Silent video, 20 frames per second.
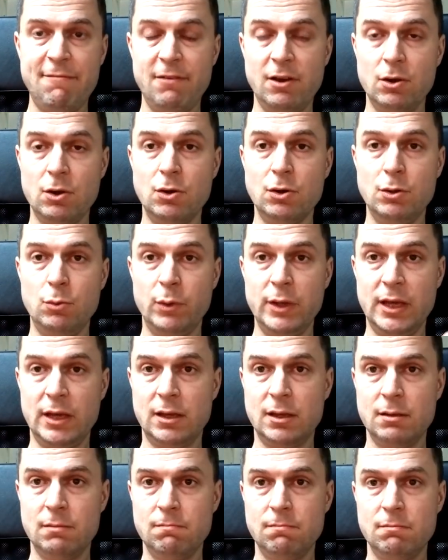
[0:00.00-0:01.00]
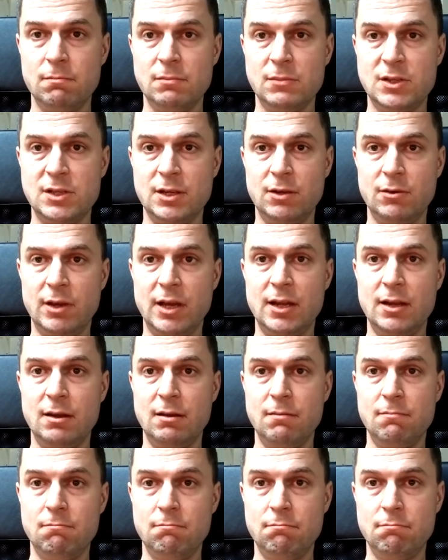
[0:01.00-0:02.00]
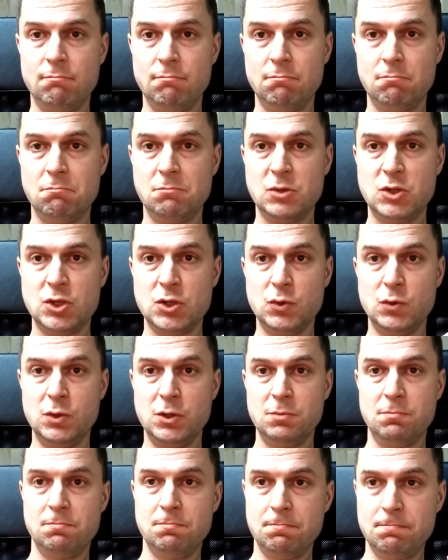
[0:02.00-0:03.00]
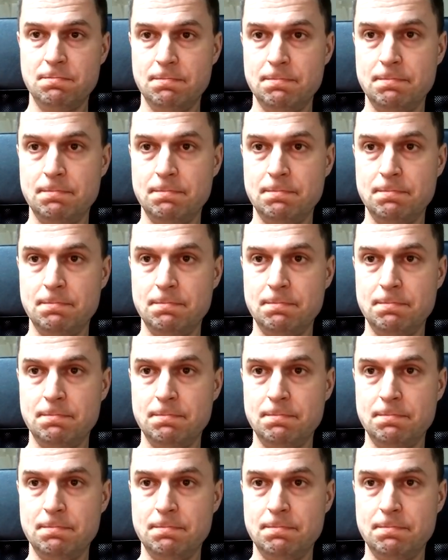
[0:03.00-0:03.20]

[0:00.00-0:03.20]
Have a good week. See you again soon.